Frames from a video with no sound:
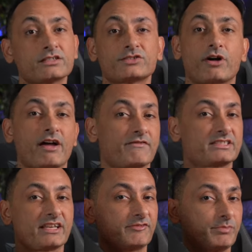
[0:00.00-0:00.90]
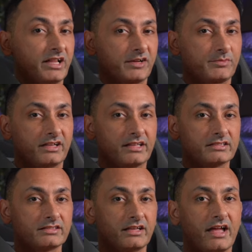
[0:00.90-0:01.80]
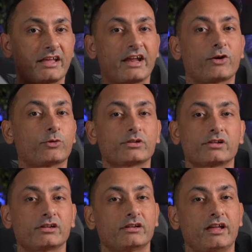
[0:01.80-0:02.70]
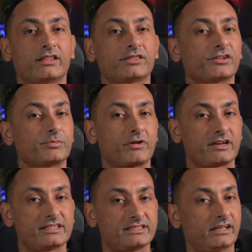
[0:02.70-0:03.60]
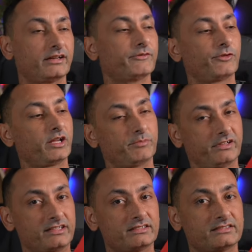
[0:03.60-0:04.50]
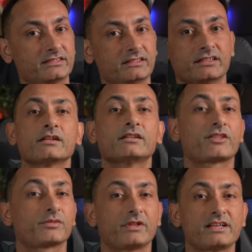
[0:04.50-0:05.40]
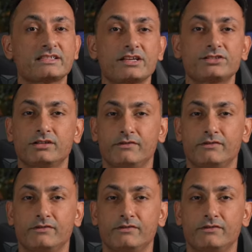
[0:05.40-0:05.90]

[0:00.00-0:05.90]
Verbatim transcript: So I have a set of black plates, and I ordered a third party set of red plates. Now, the PlayStation